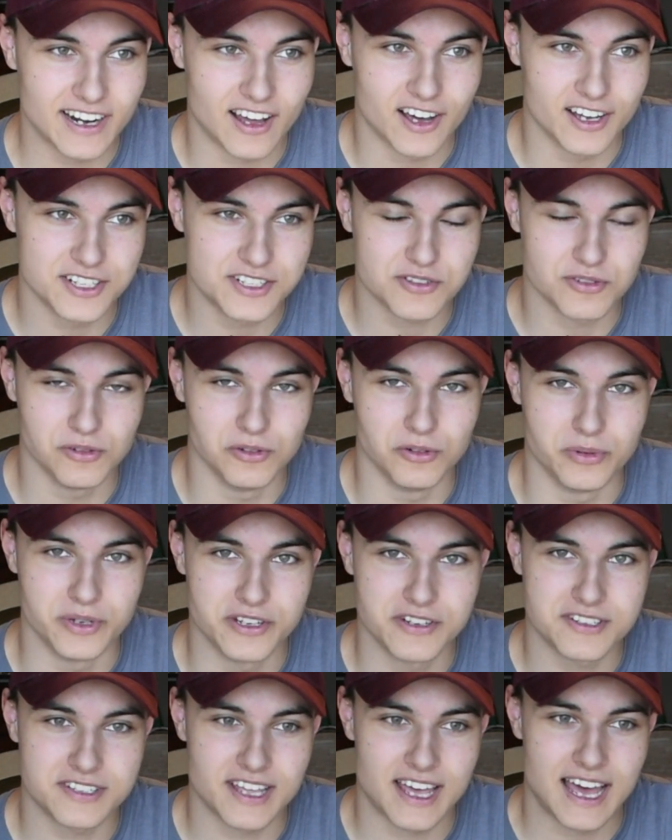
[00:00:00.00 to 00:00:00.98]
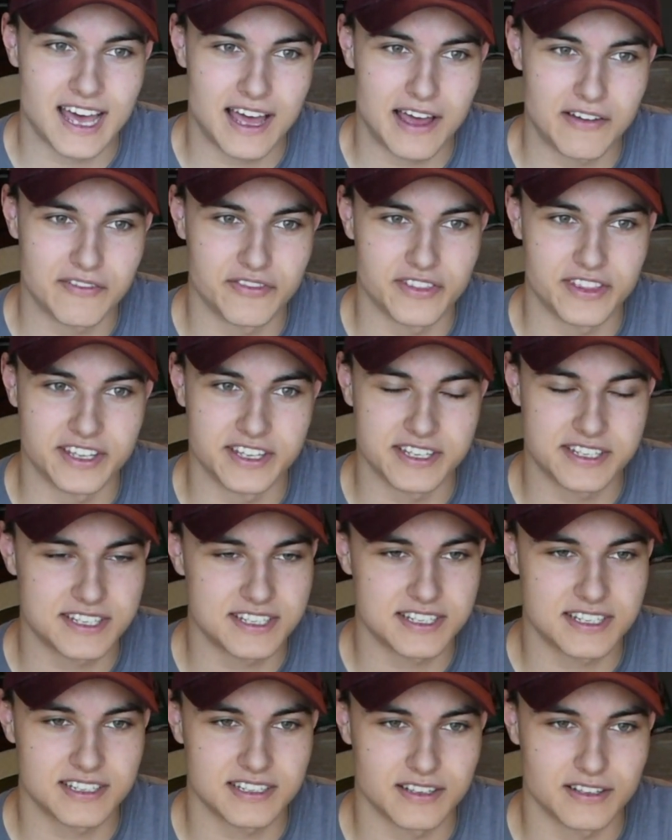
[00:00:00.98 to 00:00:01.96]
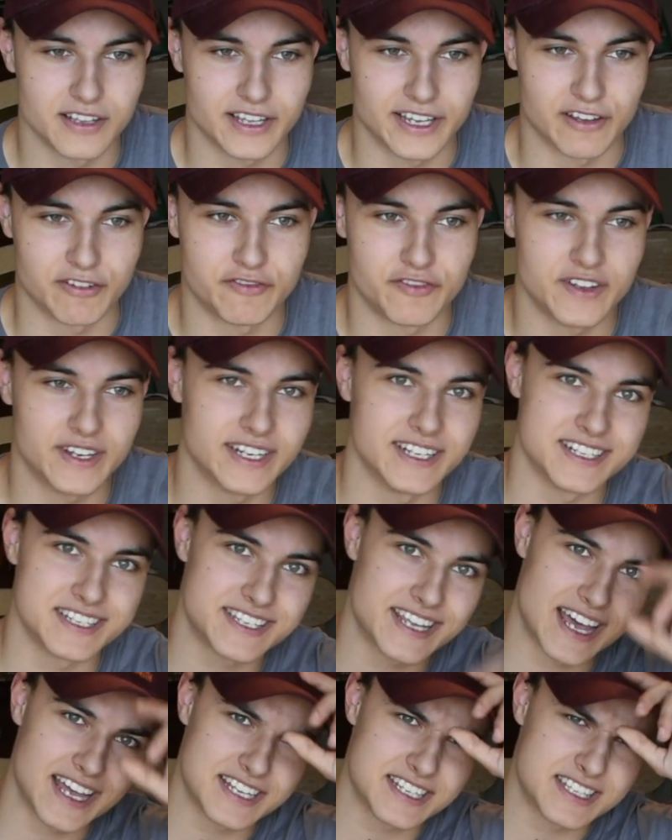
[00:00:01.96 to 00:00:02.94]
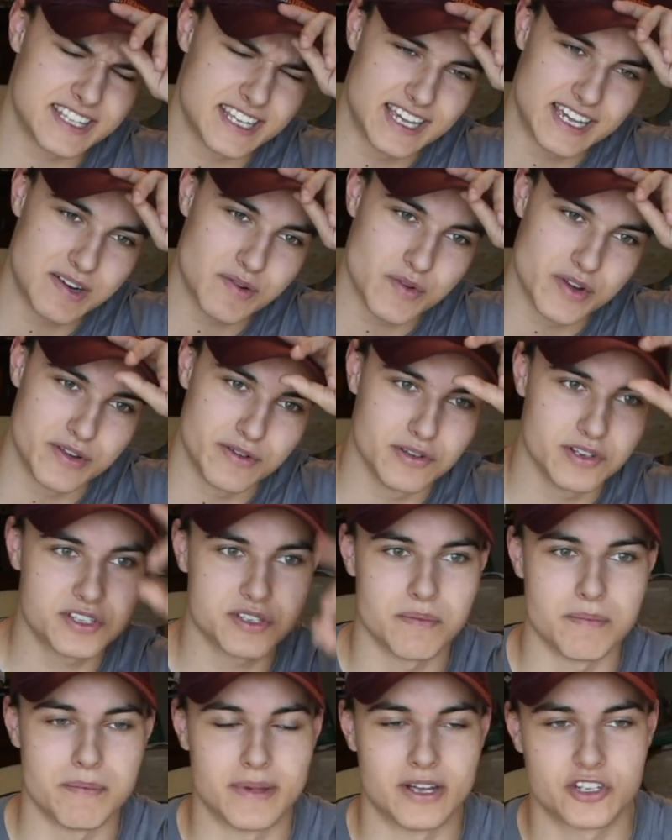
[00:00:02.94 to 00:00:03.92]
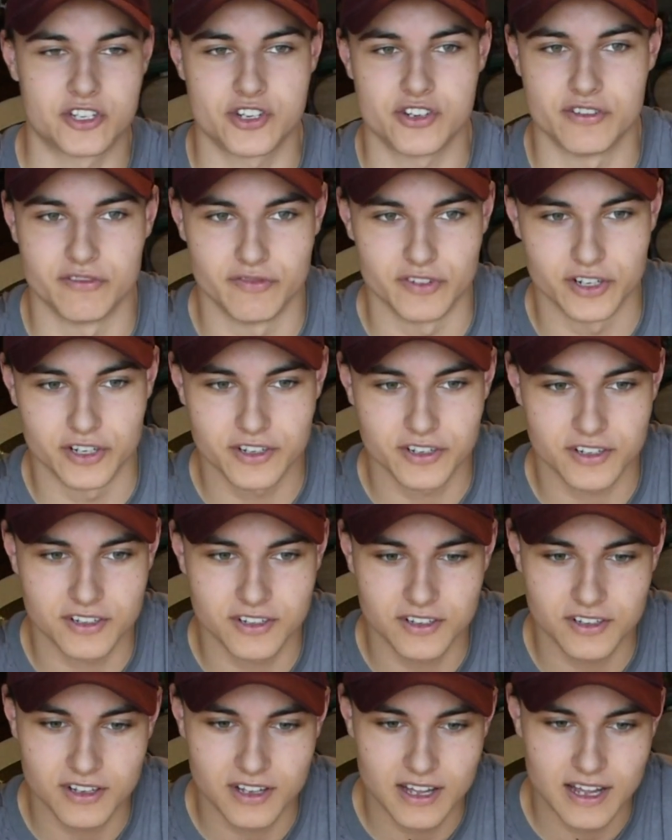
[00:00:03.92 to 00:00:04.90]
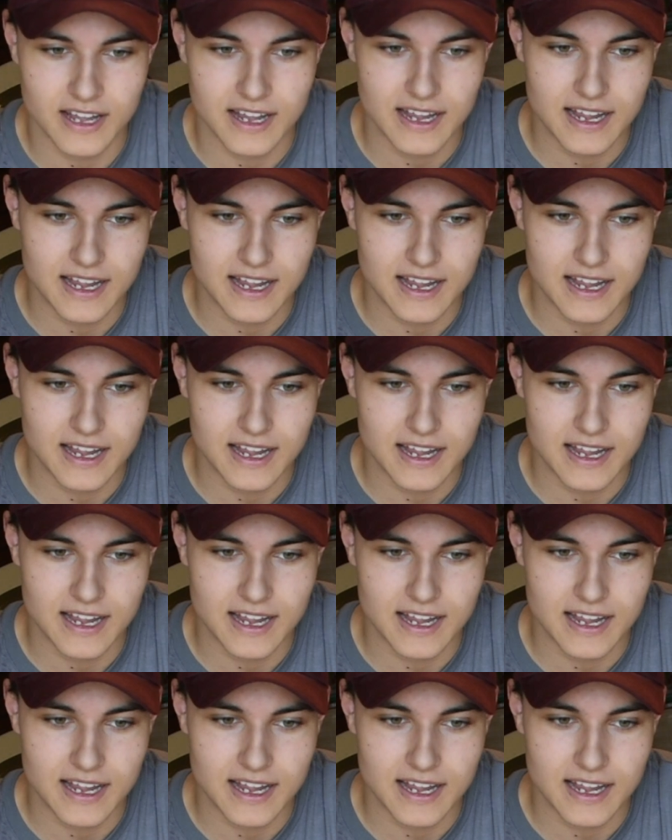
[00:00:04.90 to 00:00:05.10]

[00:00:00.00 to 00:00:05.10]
in high school, we used to have this like fitness test thing where you used to measure your vertical.